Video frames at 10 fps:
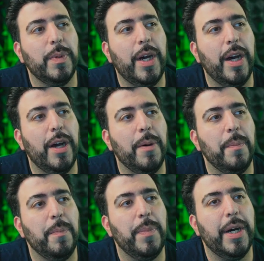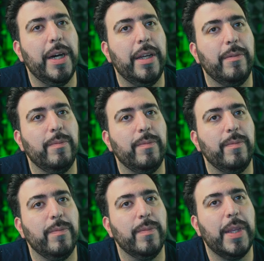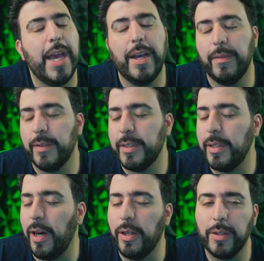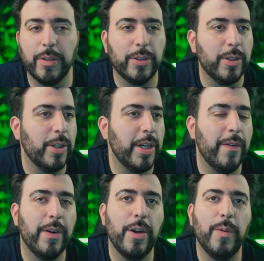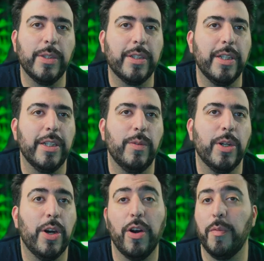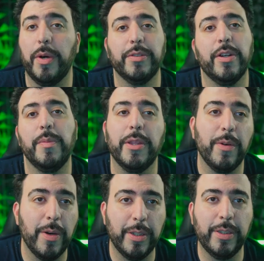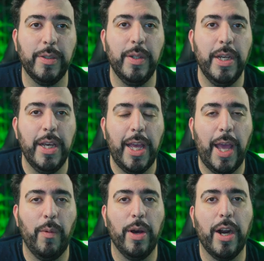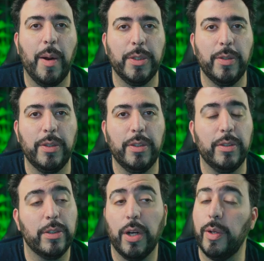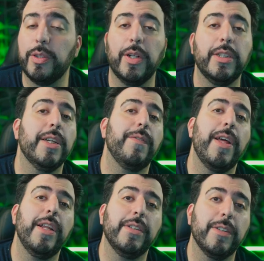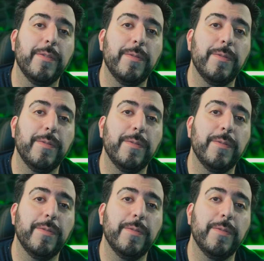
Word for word: Um, but yeah, I'll go show you. Never know what's gonna what curveballs are gonna be thrown at you and what opportunities you should always try to take advantage of.